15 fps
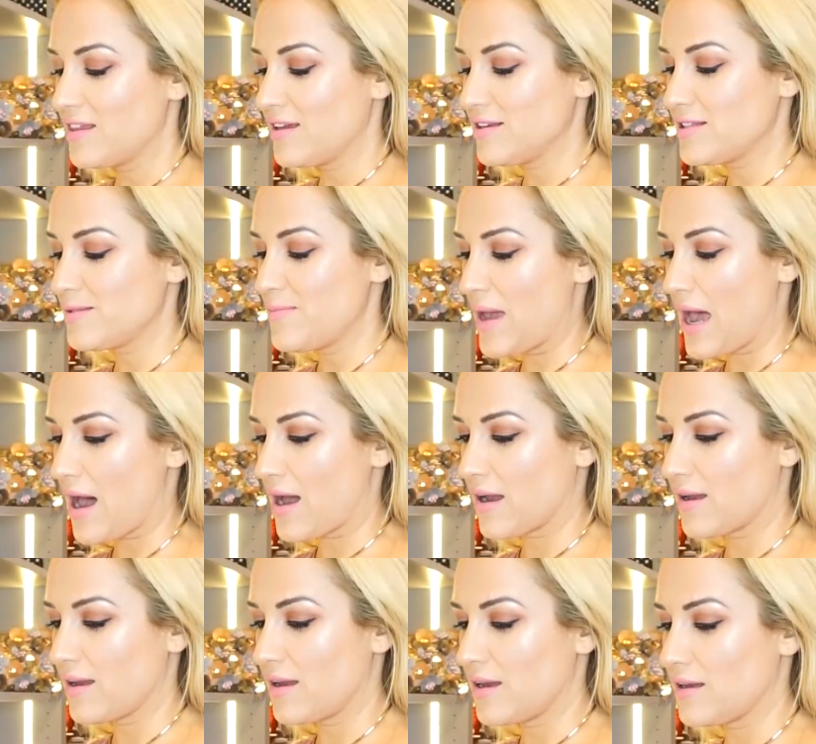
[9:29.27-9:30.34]
This
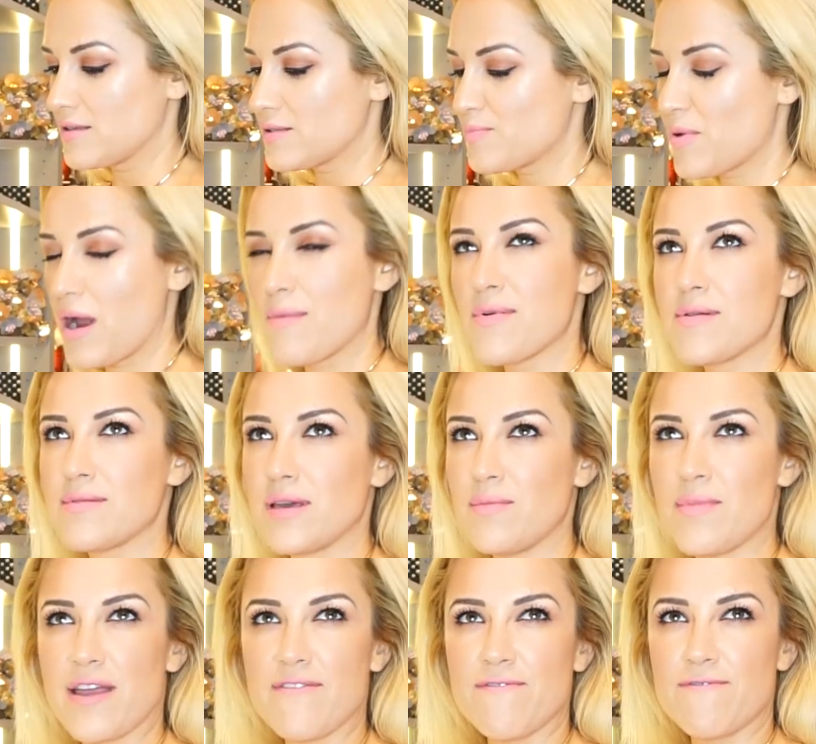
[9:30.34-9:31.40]
bag is probably
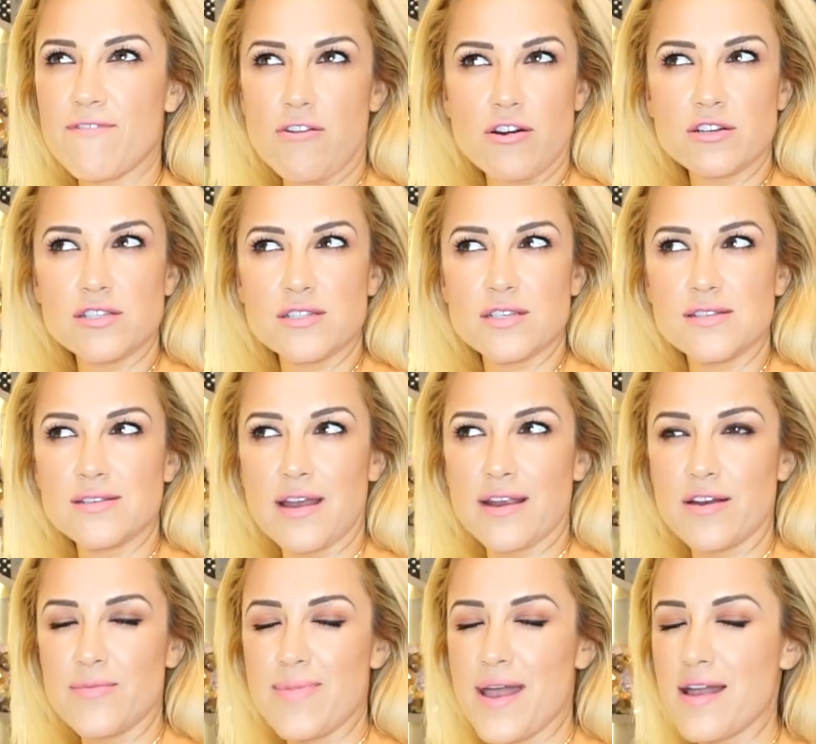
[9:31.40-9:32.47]
my first
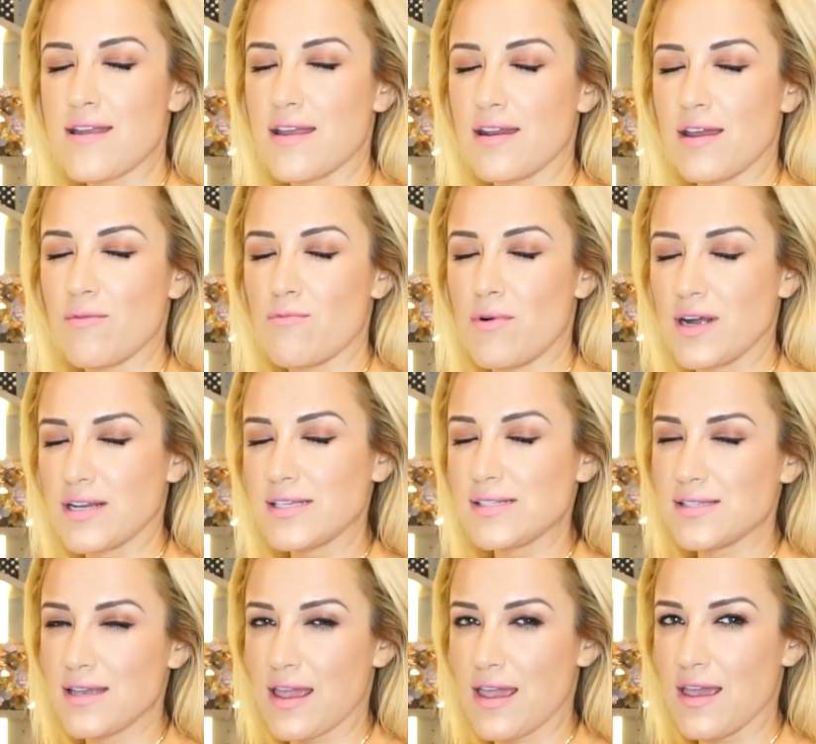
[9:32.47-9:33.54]
designer bag, and I want to
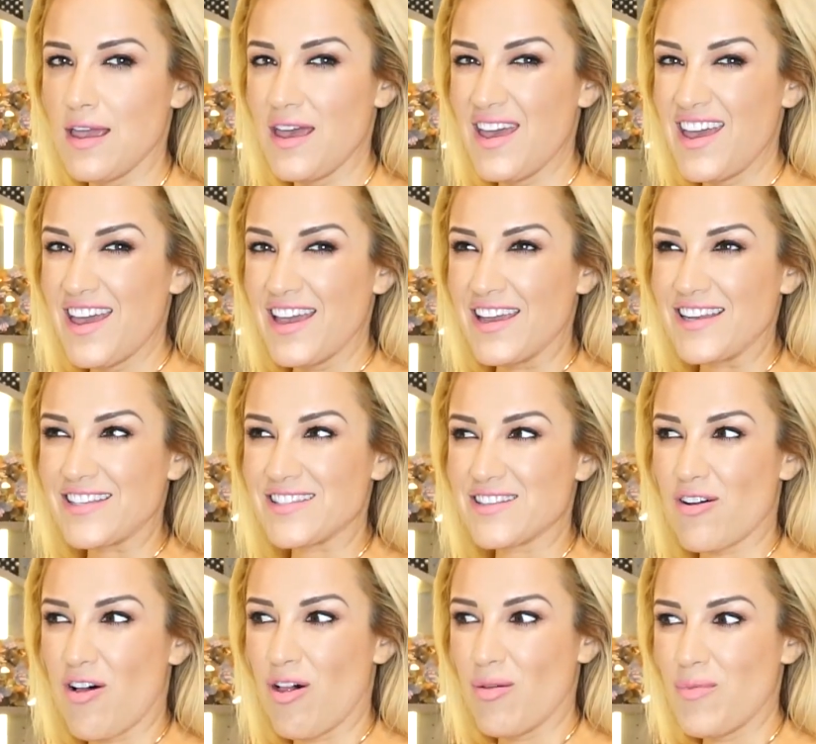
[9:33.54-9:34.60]
say it's
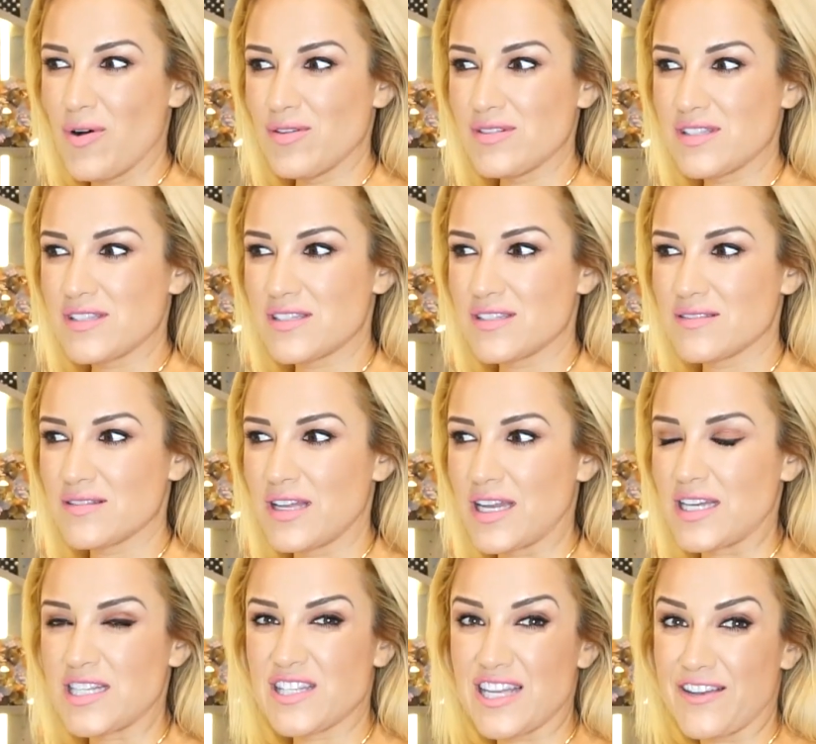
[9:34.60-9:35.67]
almost
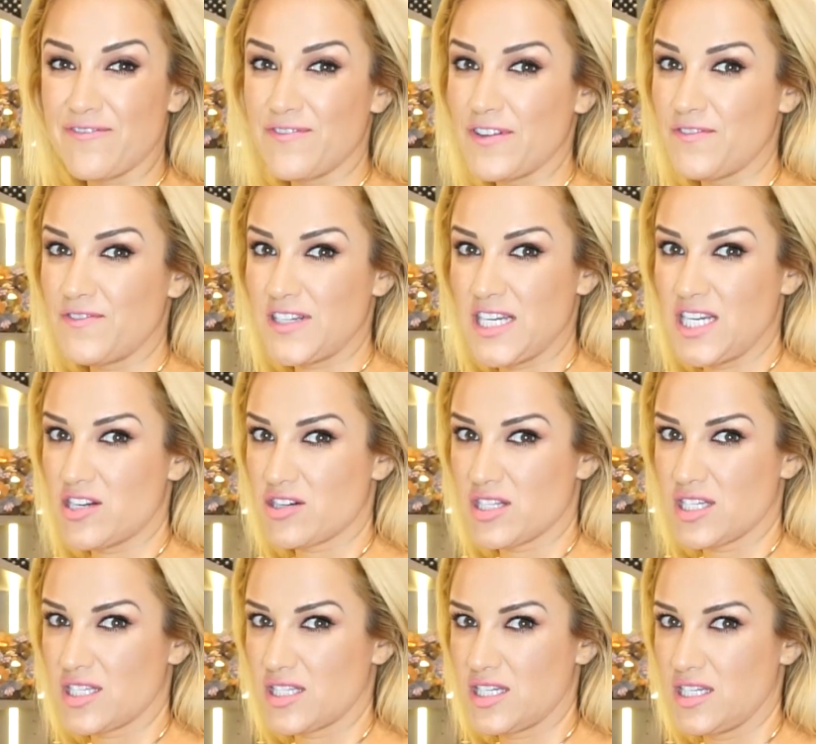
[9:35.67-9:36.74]
like, it's like 15 or
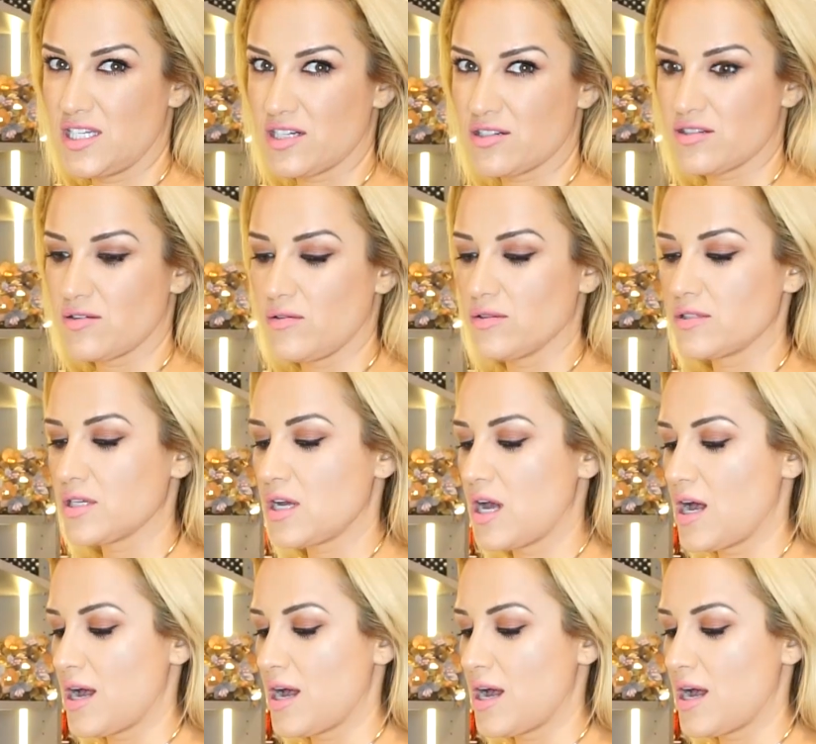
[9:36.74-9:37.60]
16 years old.